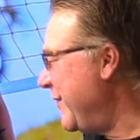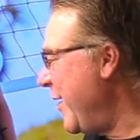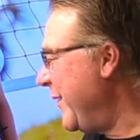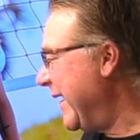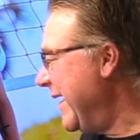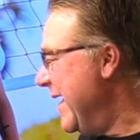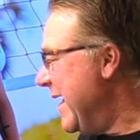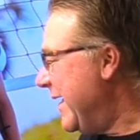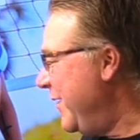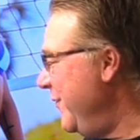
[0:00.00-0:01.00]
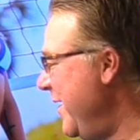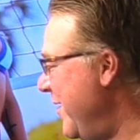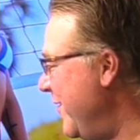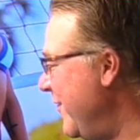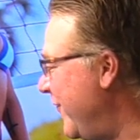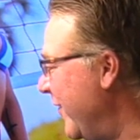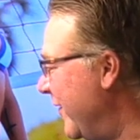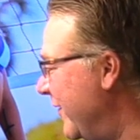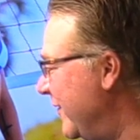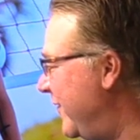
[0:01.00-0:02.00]
So money. you know
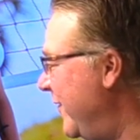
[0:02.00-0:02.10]
for